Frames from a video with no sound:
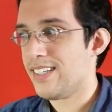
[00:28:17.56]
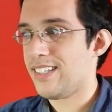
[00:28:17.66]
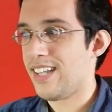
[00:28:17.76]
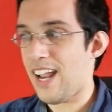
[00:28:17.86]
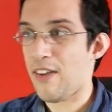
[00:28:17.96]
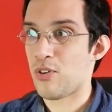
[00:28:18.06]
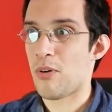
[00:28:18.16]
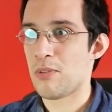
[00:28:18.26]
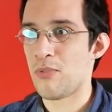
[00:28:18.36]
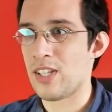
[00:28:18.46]
that I have
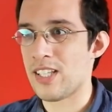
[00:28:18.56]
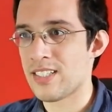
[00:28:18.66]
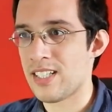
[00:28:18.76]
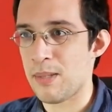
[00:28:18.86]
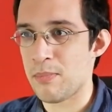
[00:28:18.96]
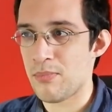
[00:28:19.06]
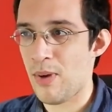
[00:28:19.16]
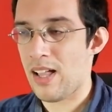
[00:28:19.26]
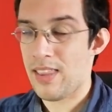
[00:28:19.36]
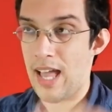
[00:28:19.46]
trouble falling asleep.
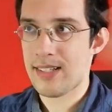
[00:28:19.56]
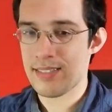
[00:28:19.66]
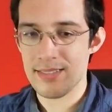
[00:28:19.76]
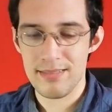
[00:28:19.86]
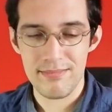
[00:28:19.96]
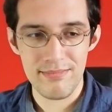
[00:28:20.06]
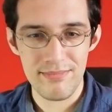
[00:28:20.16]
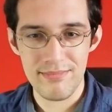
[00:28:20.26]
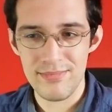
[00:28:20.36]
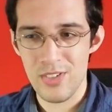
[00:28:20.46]
Well, that and
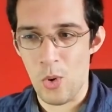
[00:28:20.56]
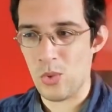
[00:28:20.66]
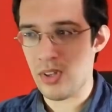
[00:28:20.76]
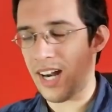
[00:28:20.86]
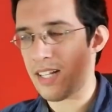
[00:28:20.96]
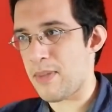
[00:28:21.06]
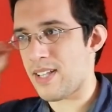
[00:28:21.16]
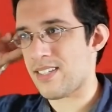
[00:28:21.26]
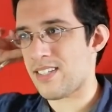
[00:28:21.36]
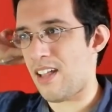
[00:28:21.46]
all the
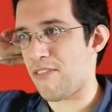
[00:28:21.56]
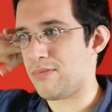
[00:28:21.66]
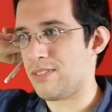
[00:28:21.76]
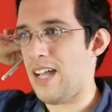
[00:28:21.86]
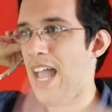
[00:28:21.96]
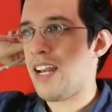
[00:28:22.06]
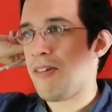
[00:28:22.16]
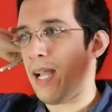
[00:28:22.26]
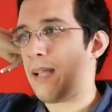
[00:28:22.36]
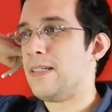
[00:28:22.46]
nightmares and stuff. But
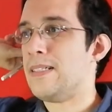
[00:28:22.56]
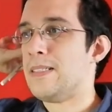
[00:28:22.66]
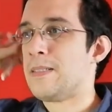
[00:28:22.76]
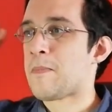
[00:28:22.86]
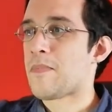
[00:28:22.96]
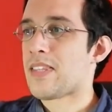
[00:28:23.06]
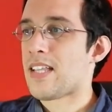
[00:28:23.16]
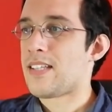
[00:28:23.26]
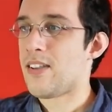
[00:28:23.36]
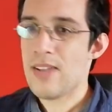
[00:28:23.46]
anyway,
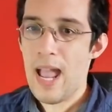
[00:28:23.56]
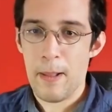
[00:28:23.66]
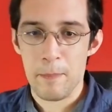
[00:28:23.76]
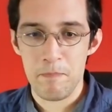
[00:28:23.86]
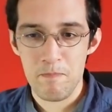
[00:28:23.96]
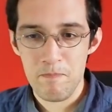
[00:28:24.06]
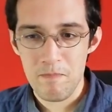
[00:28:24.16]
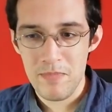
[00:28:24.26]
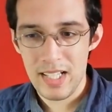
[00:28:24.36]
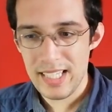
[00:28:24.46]
so yeah,
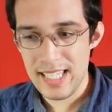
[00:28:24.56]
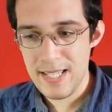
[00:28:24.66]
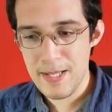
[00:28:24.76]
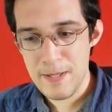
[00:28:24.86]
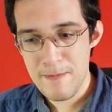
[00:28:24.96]
I'm.